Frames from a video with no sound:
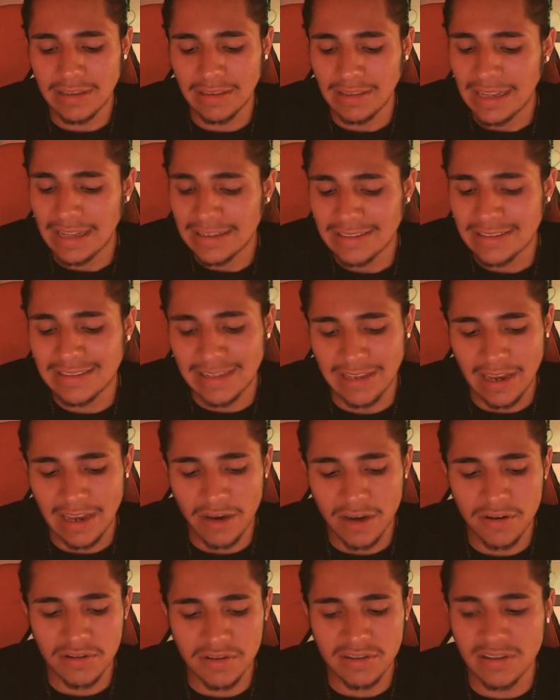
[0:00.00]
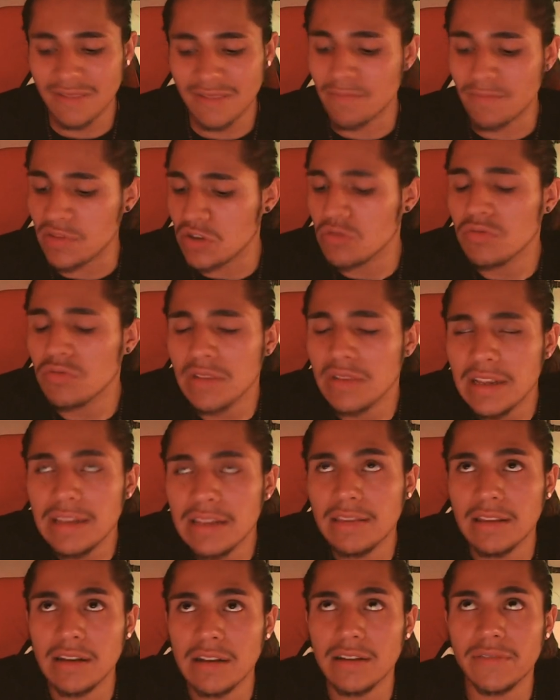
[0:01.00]
like to take care of your stuff, but you need
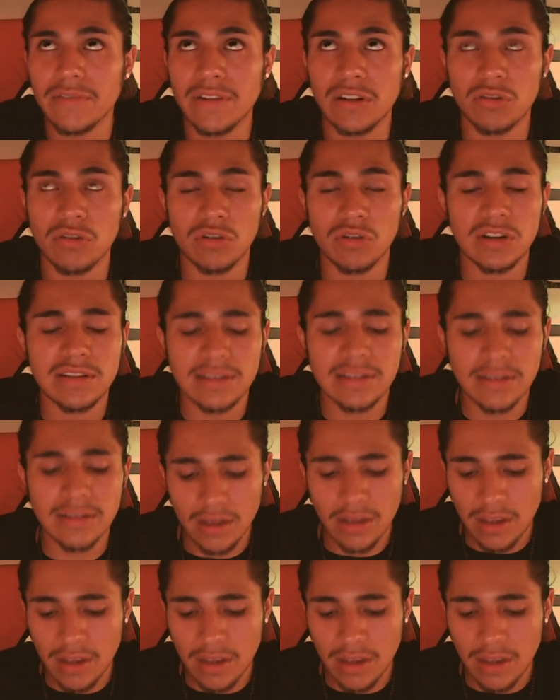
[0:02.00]
love in order to,